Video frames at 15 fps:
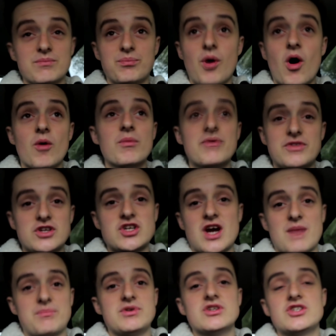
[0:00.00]
bottom of the
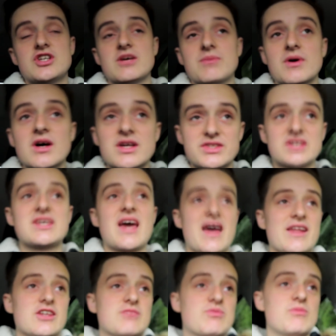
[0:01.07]
championship to
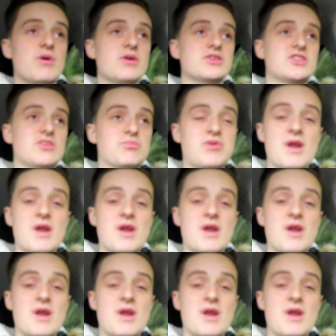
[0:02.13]
getting us promoted to the